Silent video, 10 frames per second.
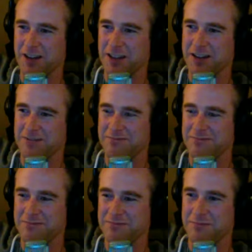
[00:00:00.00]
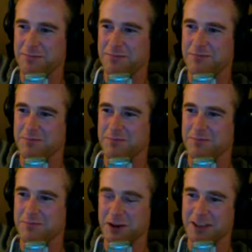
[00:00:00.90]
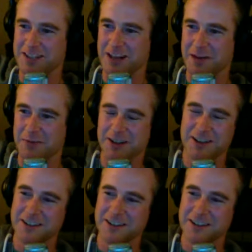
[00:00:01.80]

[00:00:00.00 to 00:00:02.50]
then neither party is happy.